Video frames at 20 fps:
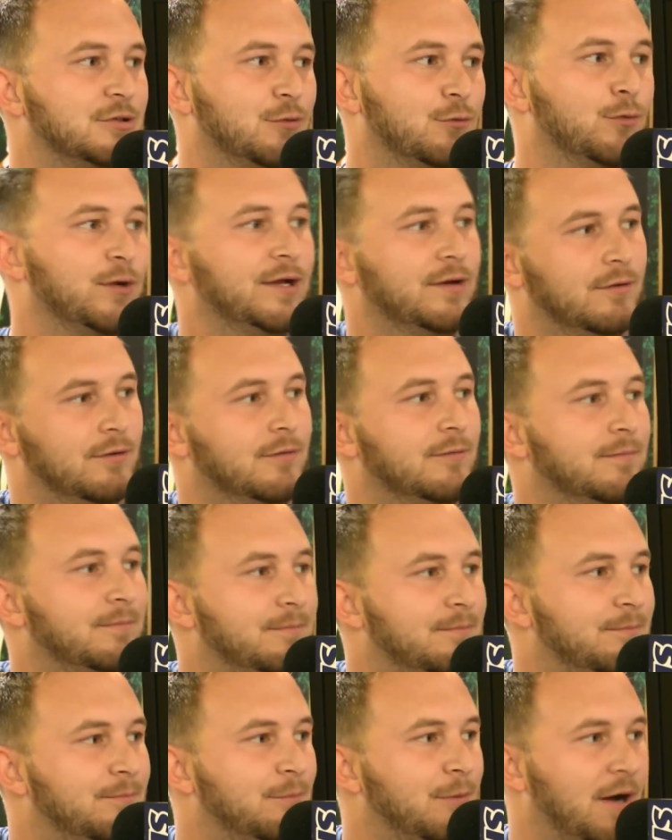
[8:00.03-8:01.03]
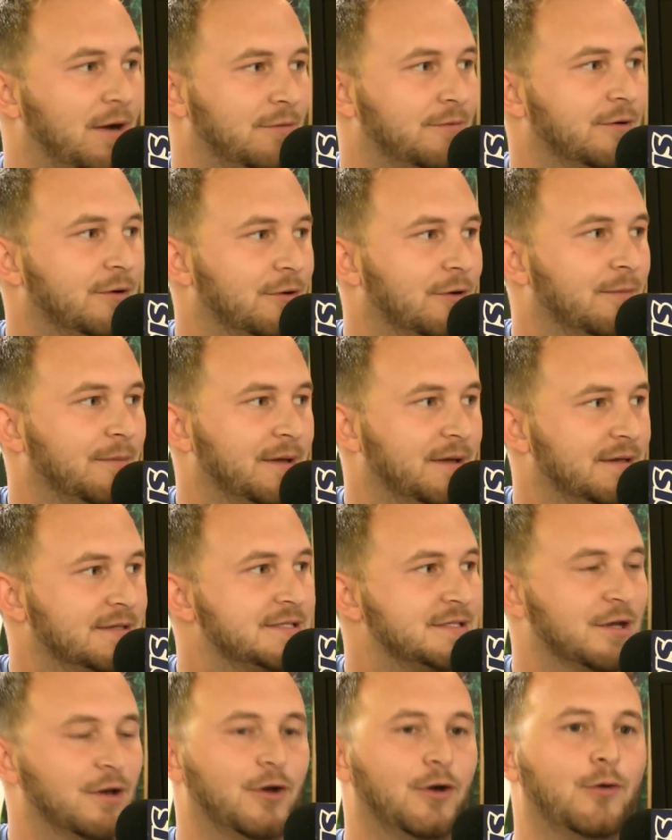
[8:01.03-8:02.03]
the real Brown Derby.
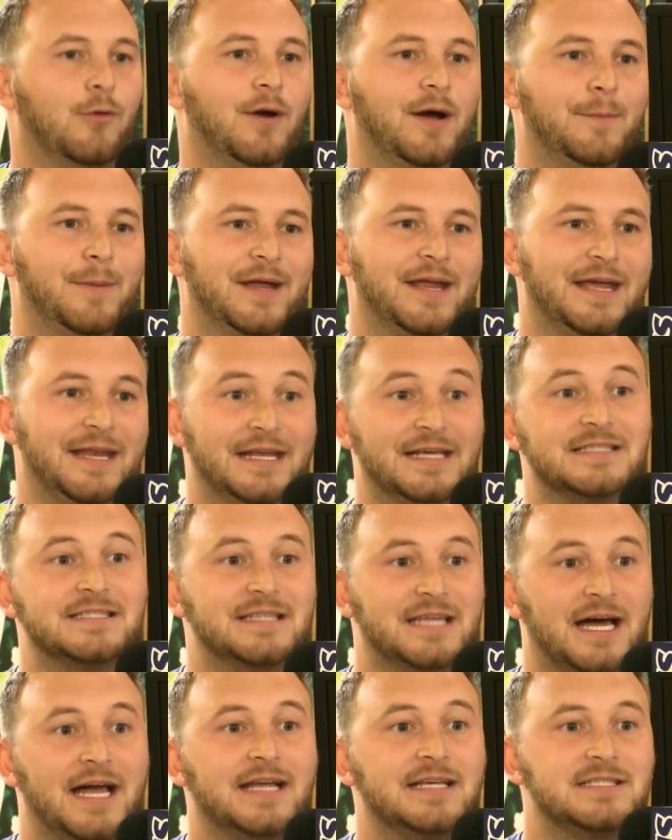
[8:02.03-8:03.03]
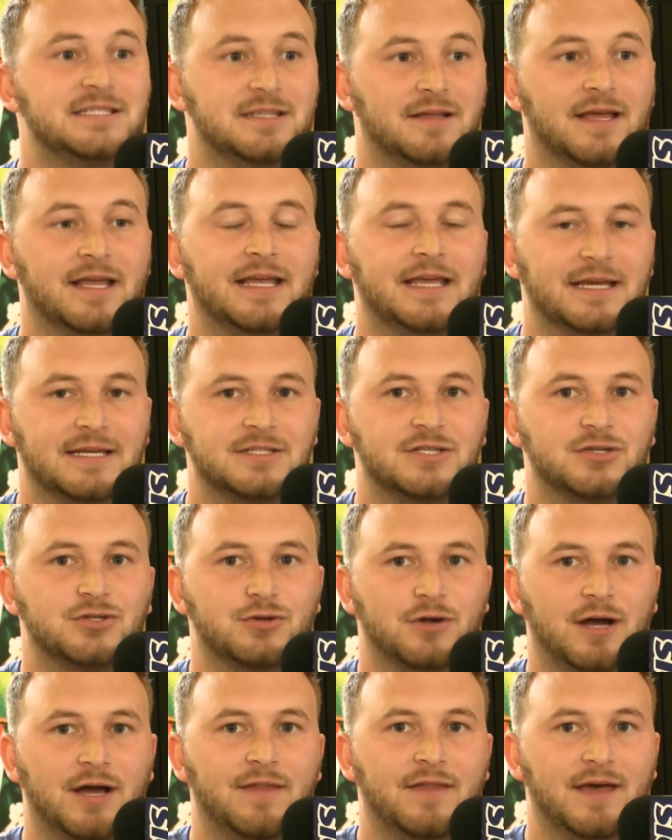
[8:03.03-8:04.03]
So, but it is nice to like get to
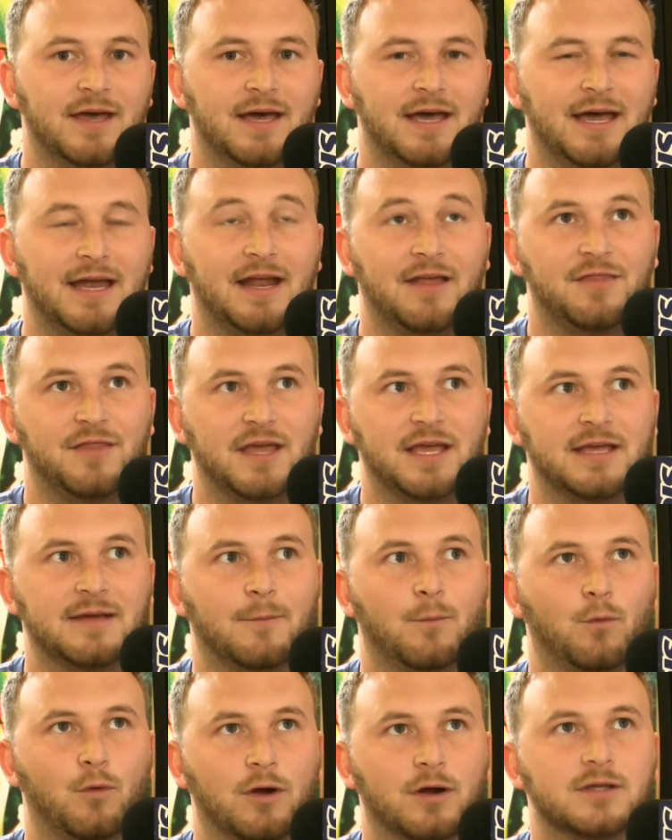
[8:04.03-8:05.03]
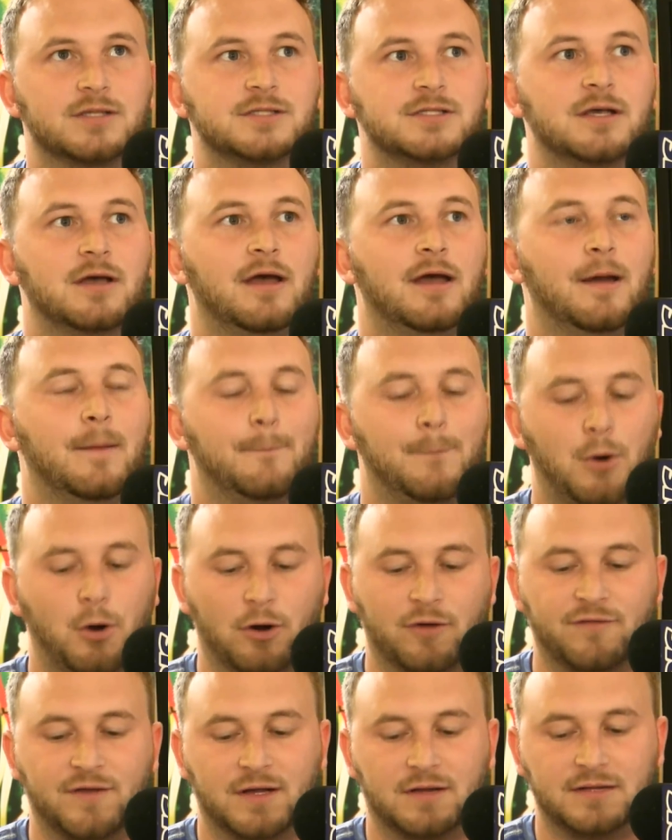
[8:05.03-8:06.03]
try that. And I think it works
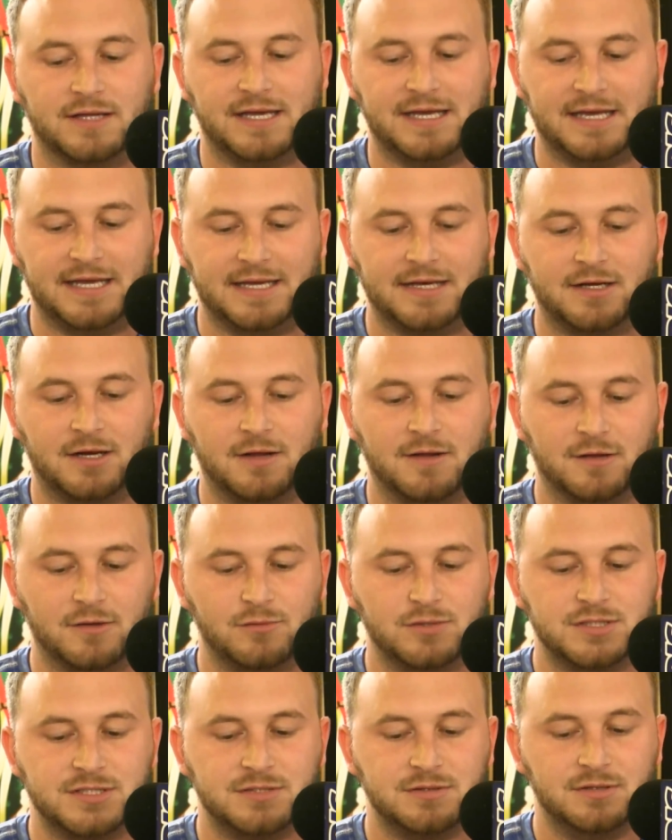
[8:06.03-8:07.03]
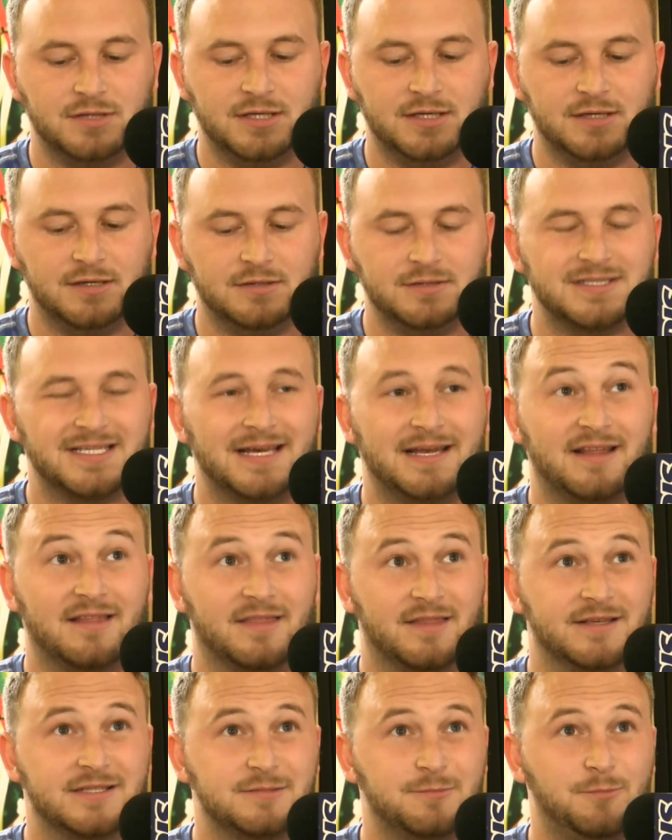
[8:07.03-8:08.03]
perfectly in Hollywood Studios, and
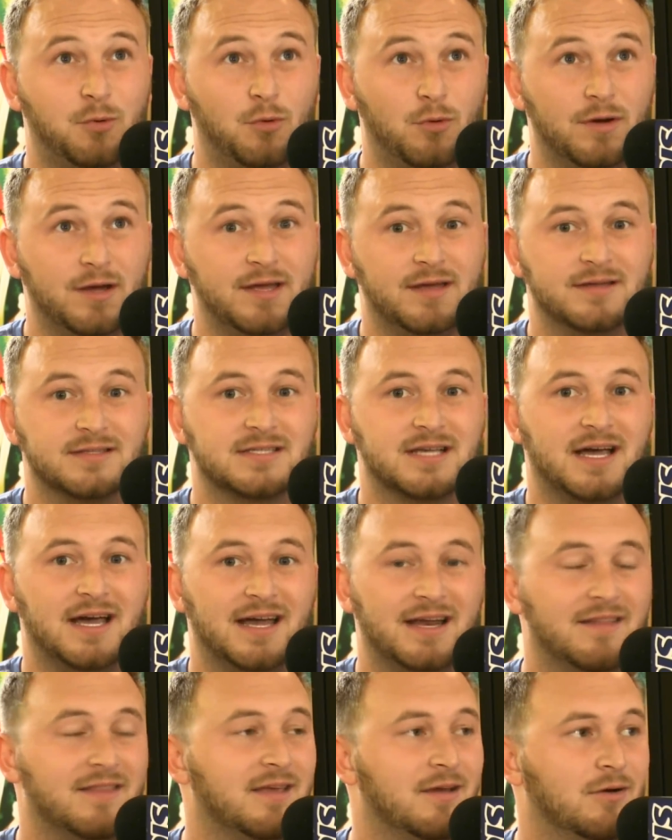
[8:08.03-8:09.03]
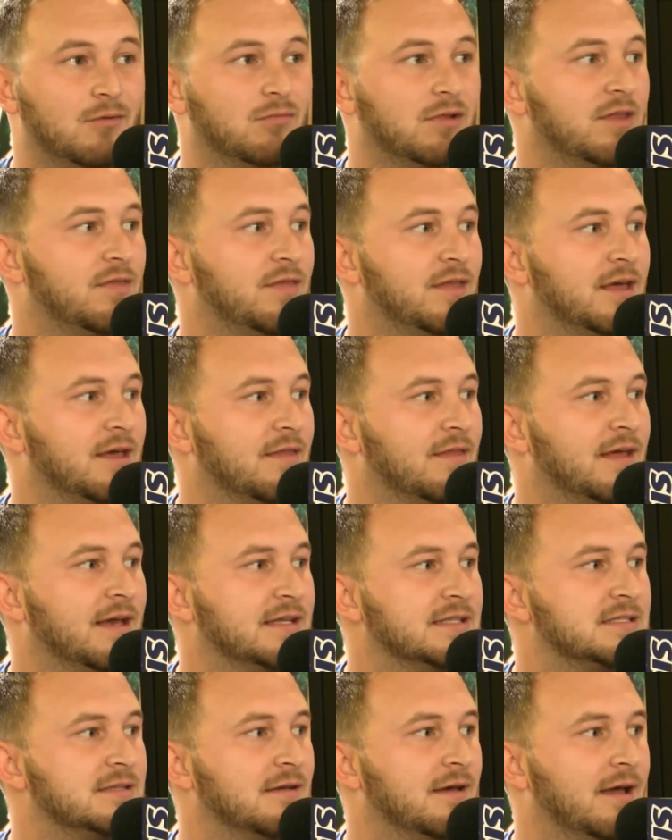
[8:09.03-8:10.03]
at this point is kind of the only thing
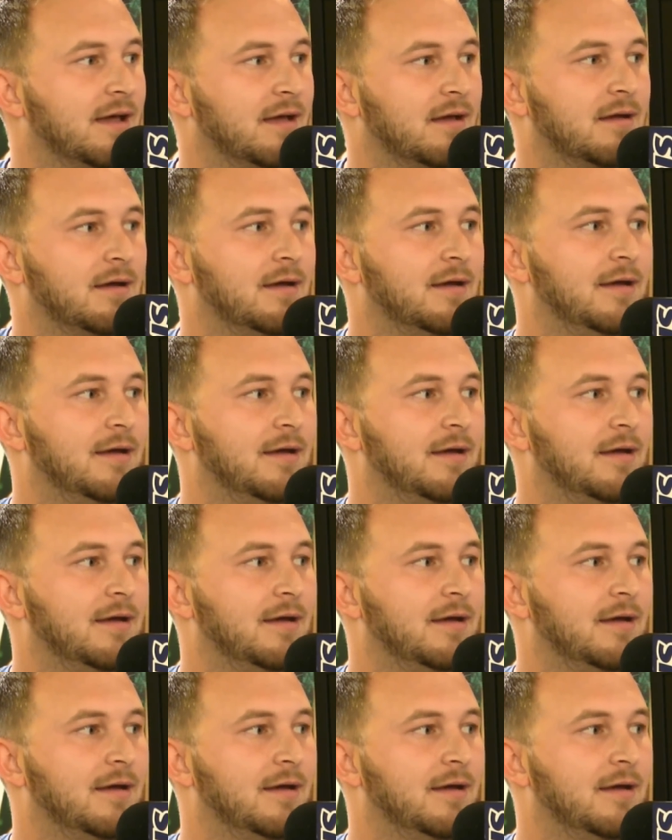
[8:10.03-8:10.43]
that's like